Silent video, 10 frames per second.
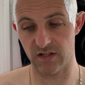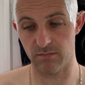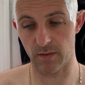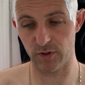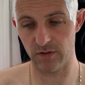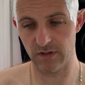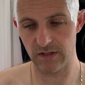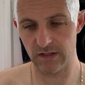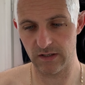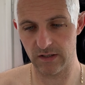to bubble.
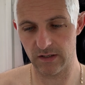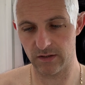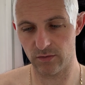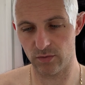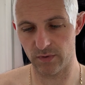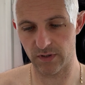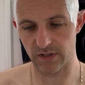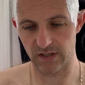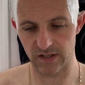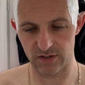I don't know whether I
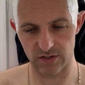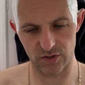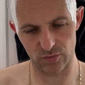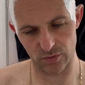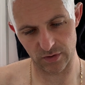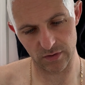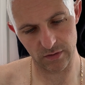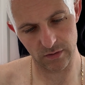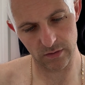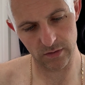can actually show you.
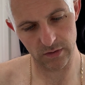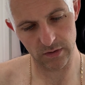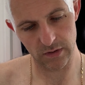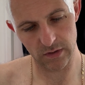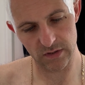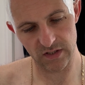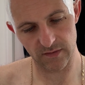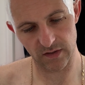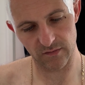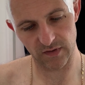See if
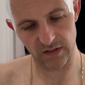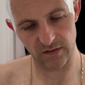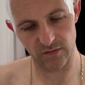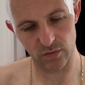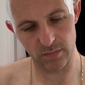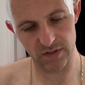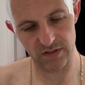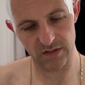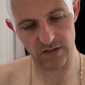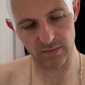I can find a few bits
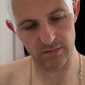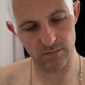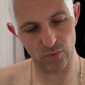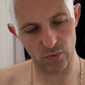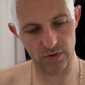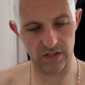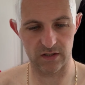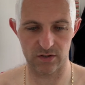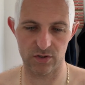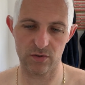that's a bit more, yeah,
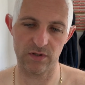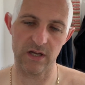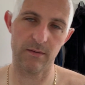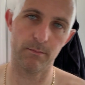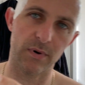just on that